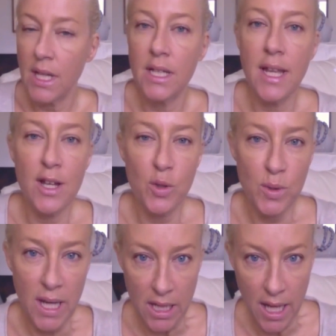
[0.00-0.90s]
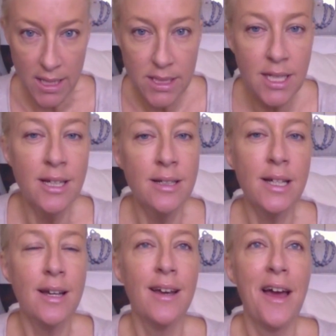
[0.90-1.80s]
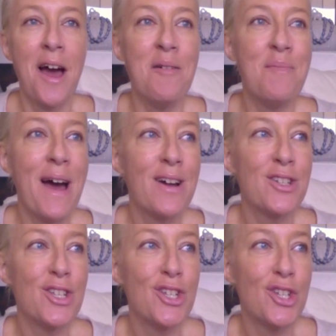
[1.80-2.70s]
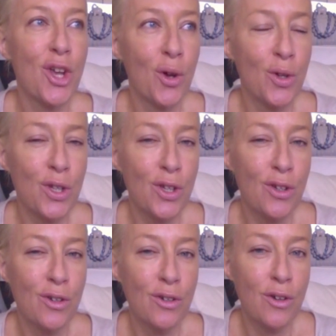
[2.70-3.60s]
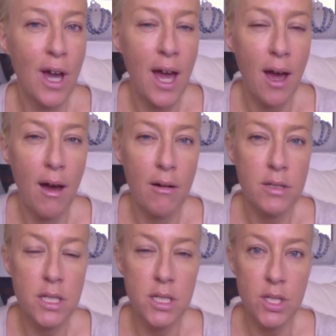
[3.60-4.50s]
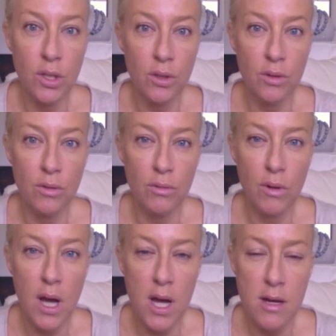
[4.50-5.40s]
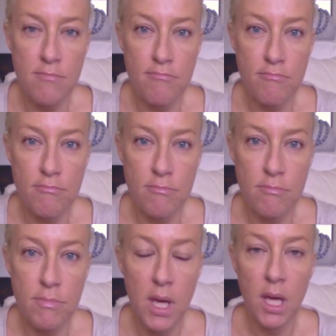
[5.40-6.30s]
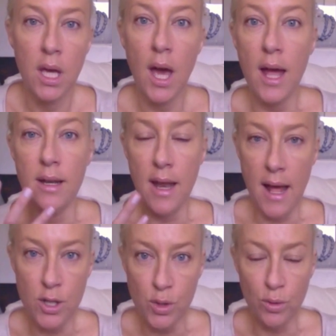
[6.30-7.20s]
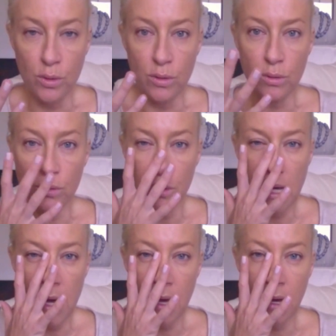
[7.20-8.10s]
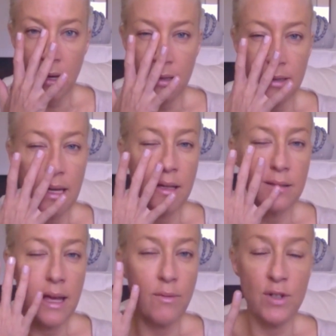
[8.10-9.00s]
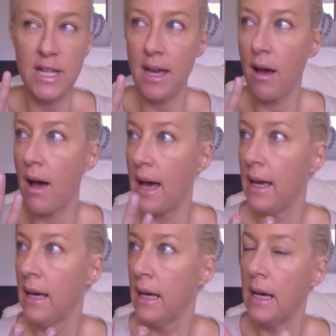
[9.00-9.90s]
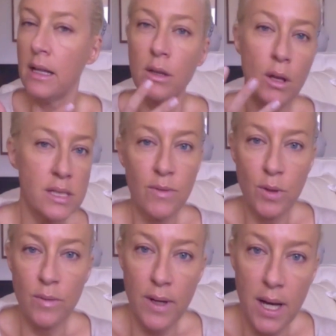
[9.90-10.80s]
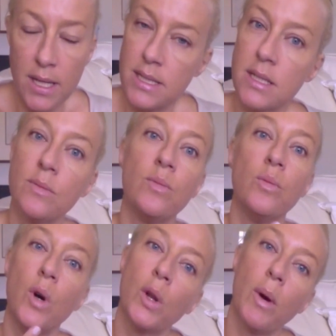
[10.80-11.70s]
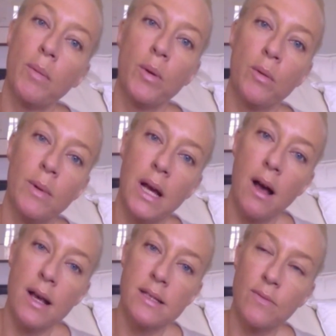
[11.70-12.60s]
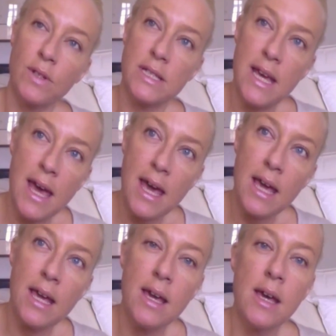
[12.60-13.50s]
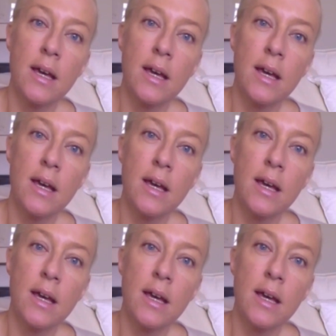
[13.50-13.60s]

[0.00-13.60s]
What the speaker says: in natural daylight, about to show you how to do a natural everyday eye. Lots of you have asked, what do I put on my eyes every day?